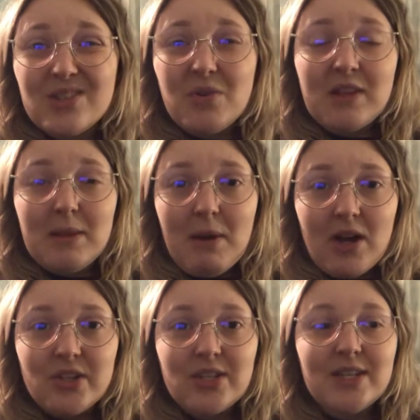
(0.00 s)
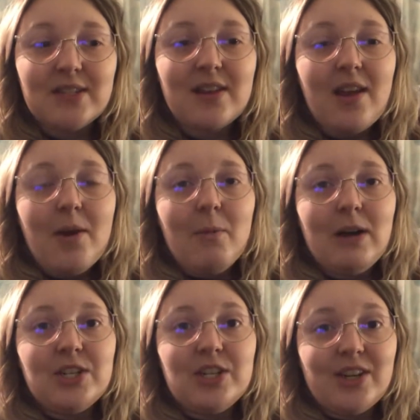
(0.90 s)
store in the marshes
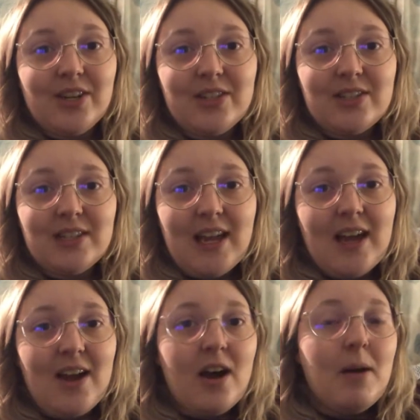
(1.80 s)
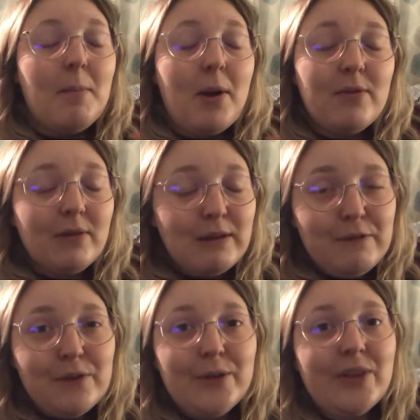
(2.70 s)
where she goes to get her boat
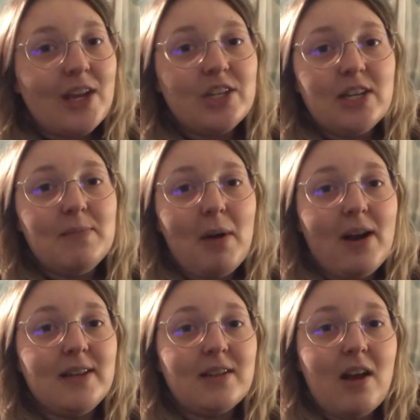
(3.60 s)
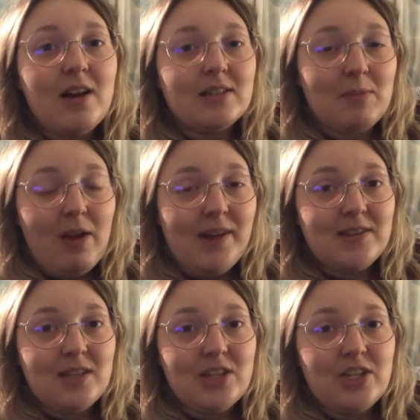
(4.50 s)
refueled and she buys her
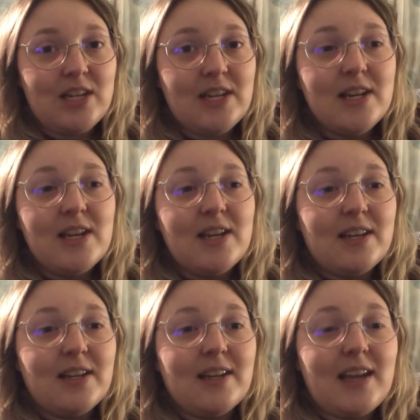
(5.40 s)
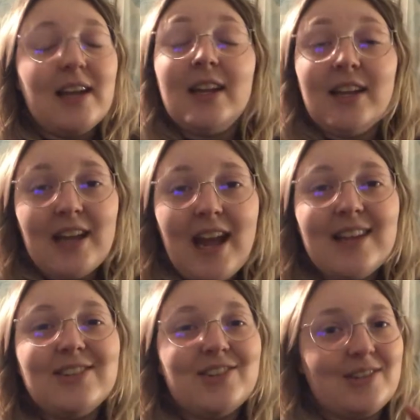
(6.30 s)
supplies that she can
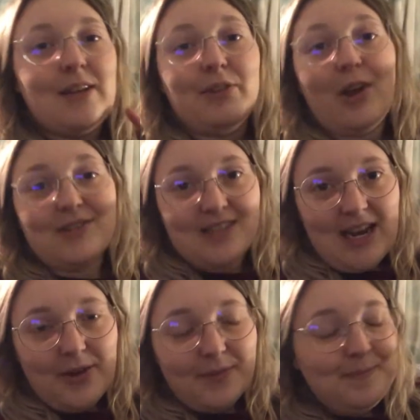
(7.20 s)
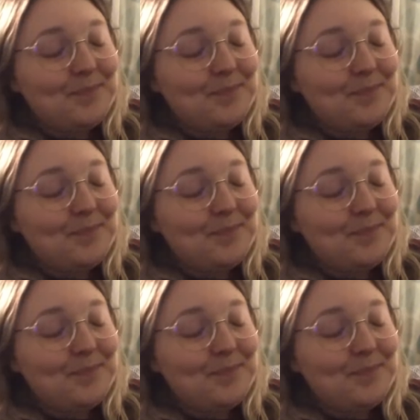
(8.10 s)
get so she doesn't have to go into town.